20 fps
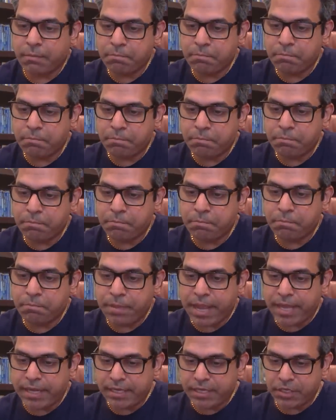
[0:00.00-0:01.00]
The
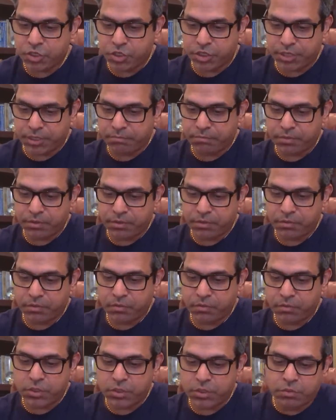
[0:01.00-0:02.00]
companionship
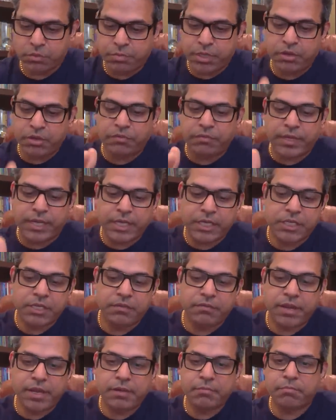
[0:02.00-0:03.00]
was to be of like
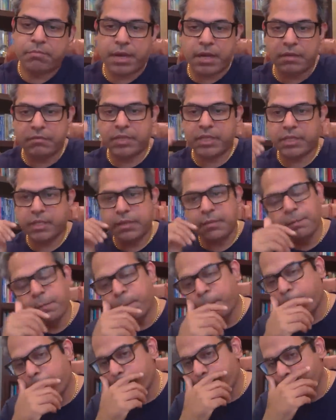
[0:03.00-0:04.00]
Shiva and Parvati.